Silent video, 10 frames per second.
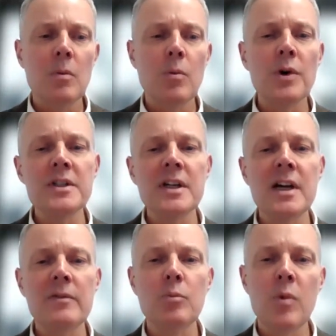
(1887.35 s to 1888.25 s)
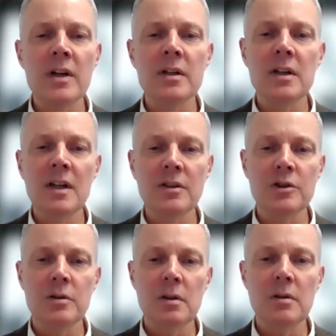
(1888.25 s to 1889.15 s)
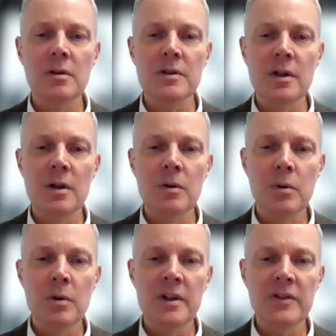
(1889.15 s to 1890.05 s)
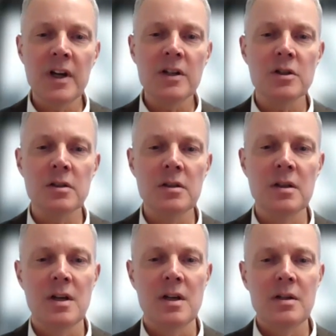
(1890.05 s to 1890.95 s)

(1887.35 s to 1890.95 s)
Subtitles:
want to have one culture across the whole organisation,